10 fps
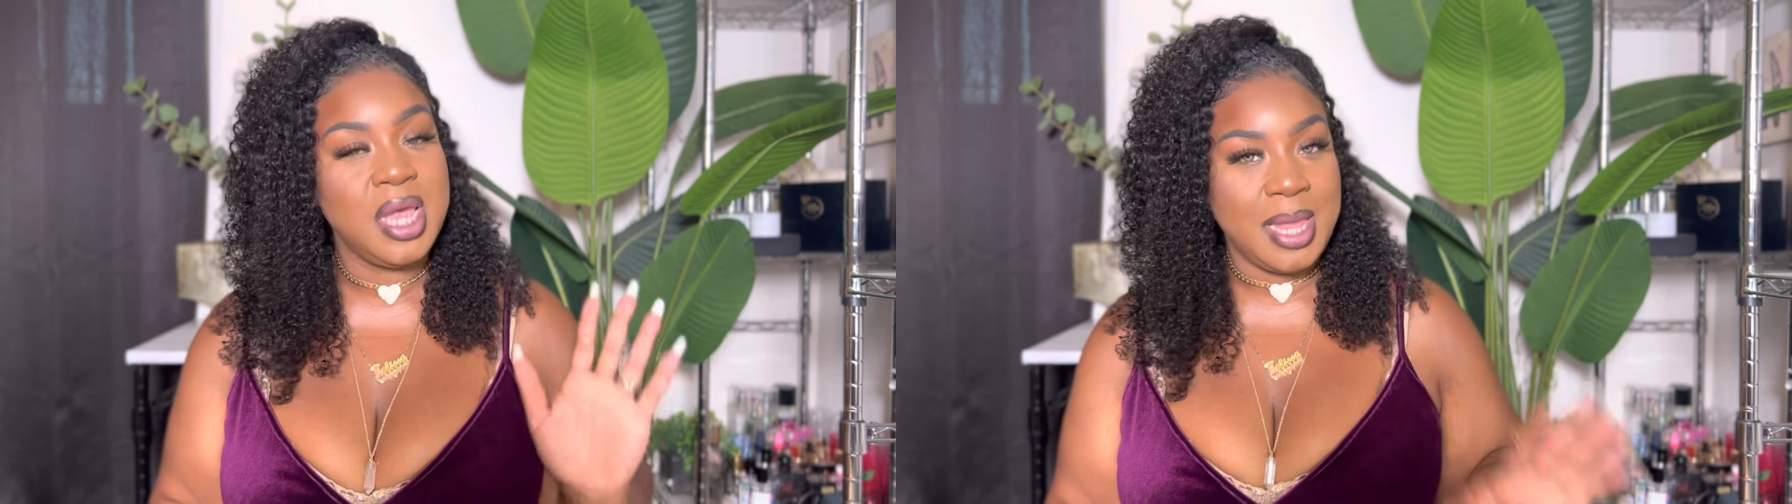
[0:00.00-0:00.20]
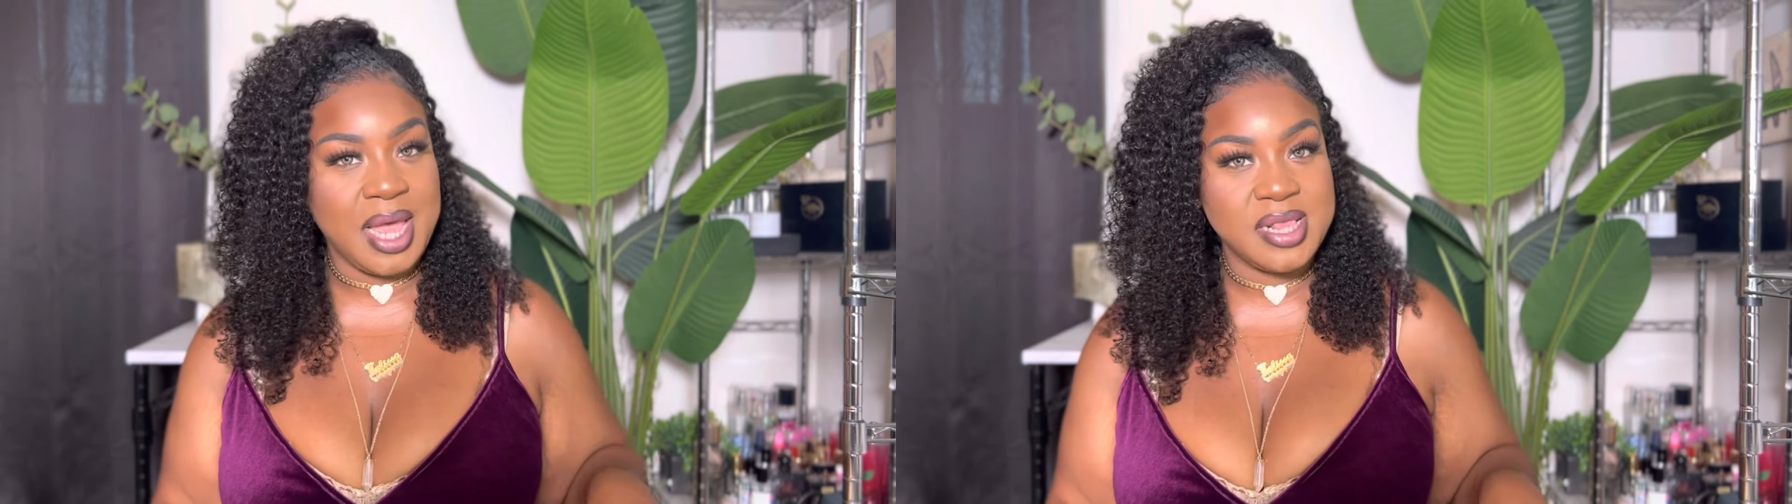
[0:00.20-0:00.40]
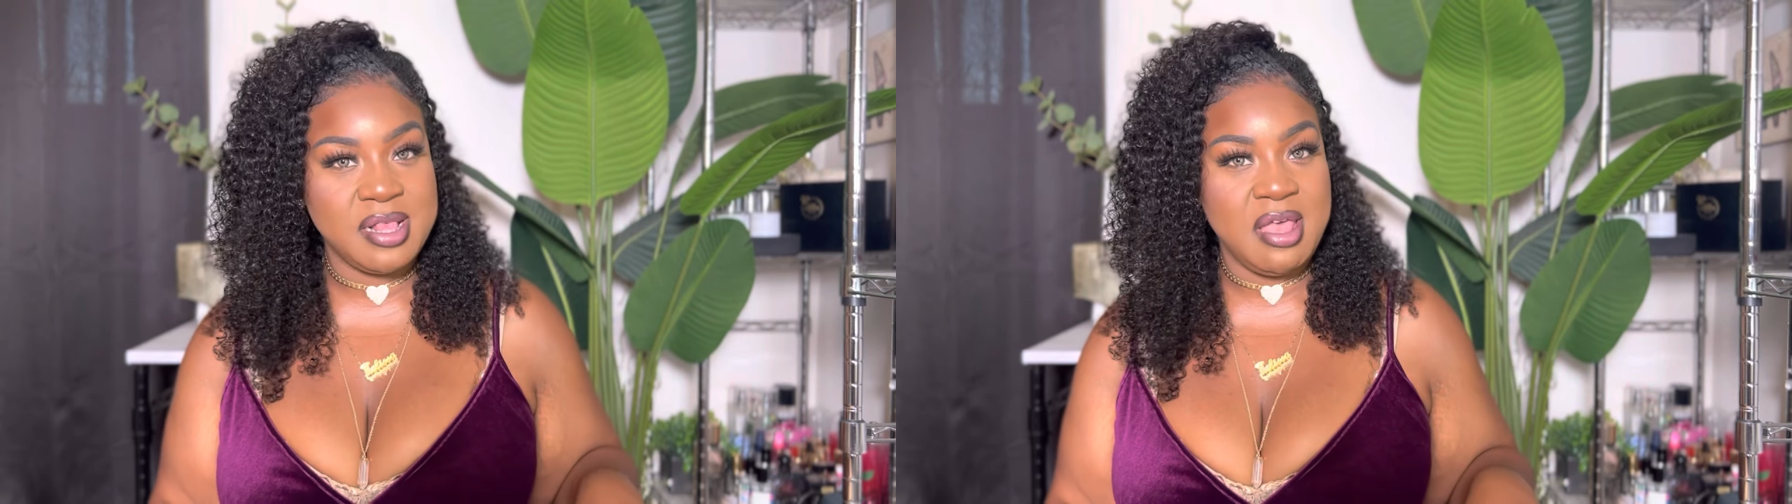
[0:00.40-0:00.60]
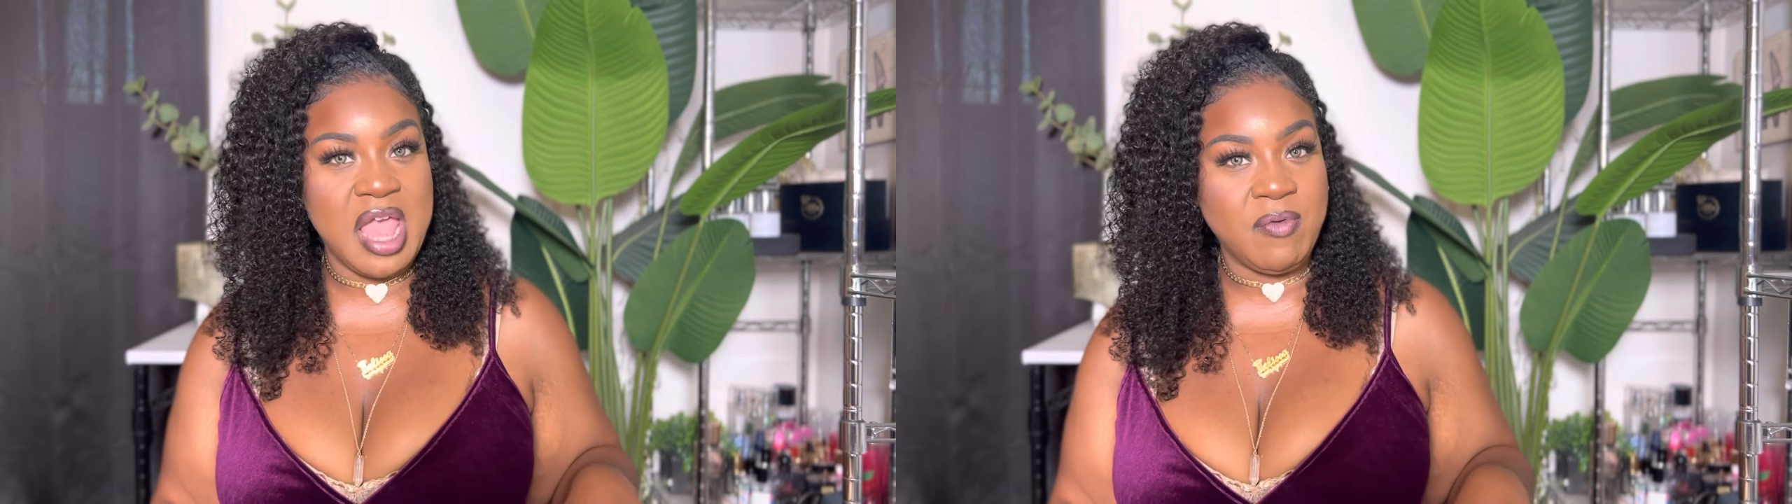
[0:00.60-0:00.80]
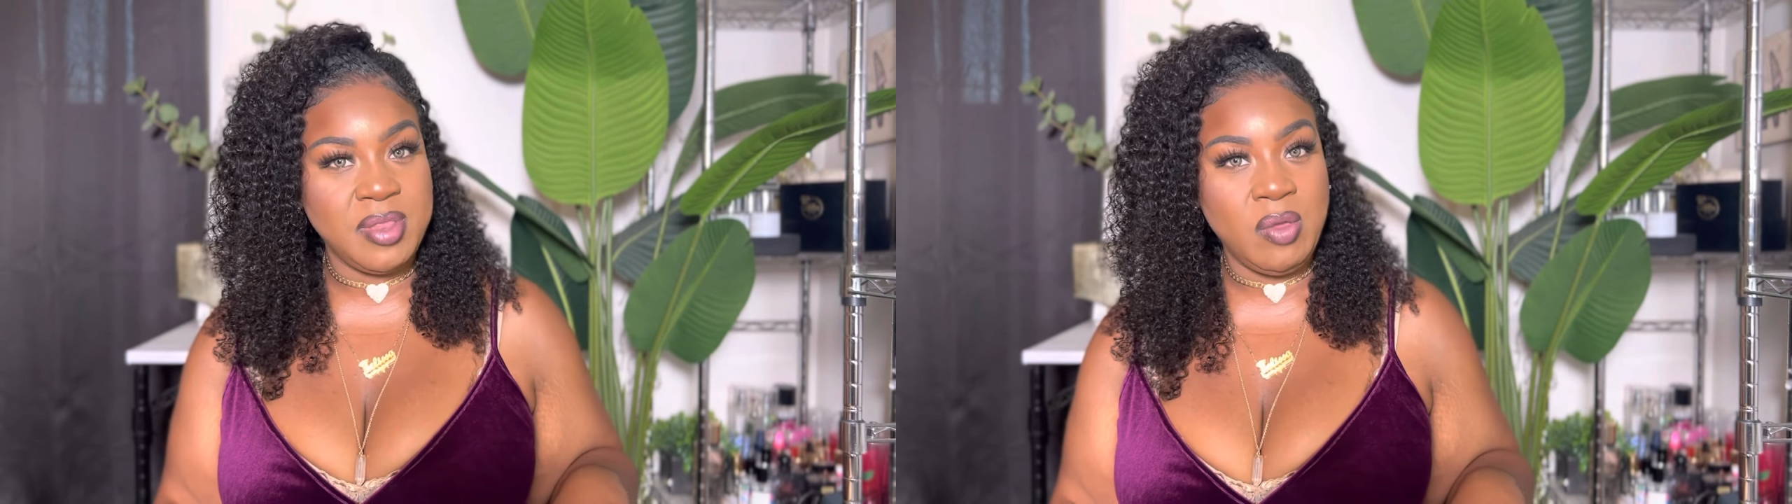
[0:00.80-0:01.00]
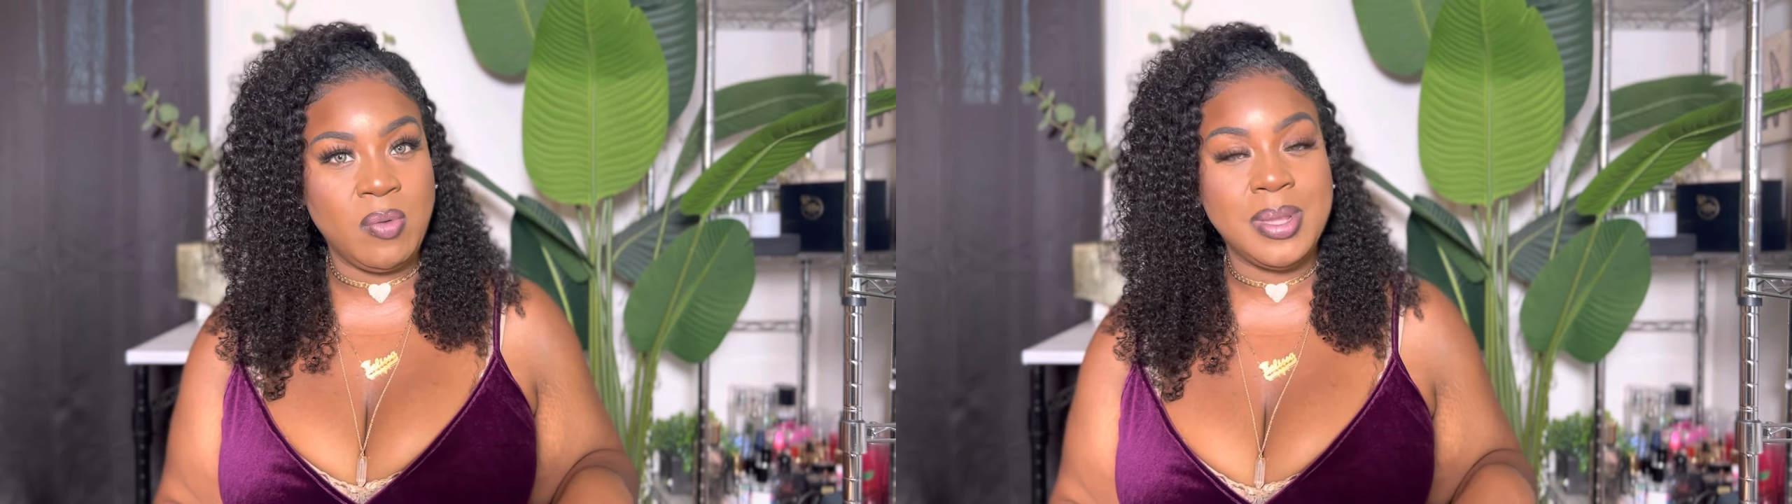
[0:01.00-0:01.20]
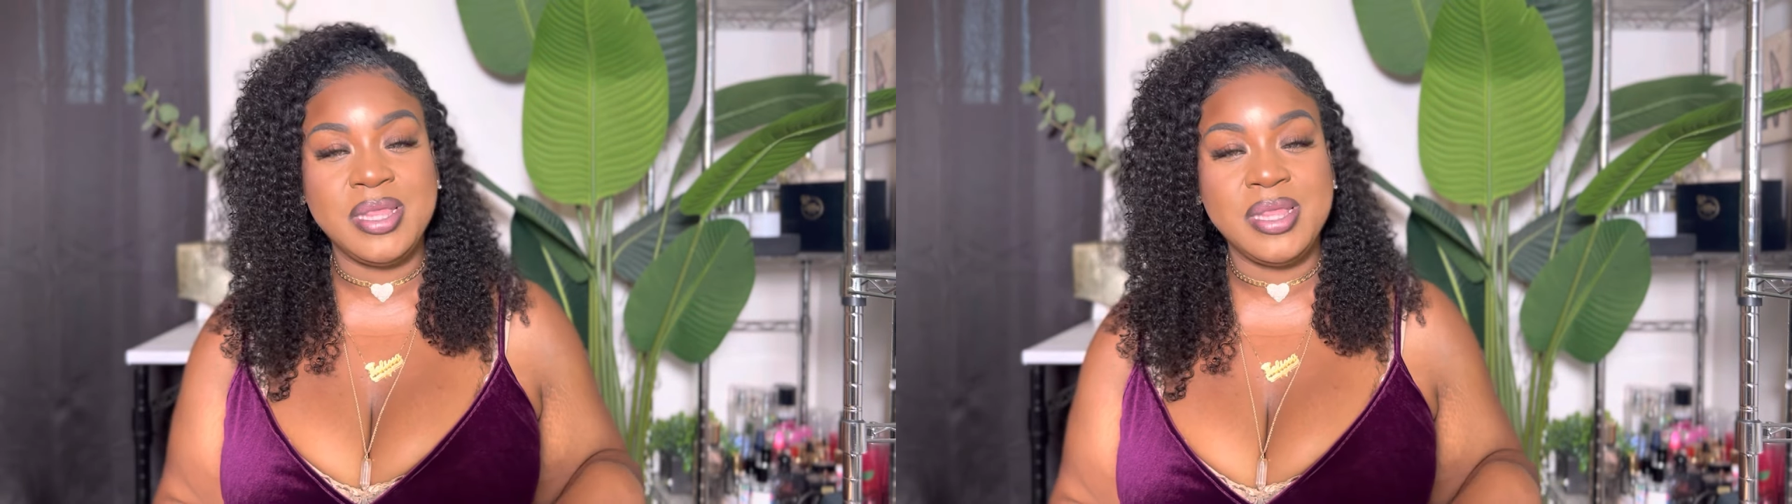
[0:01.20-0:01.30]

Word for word: And like I said, everything will be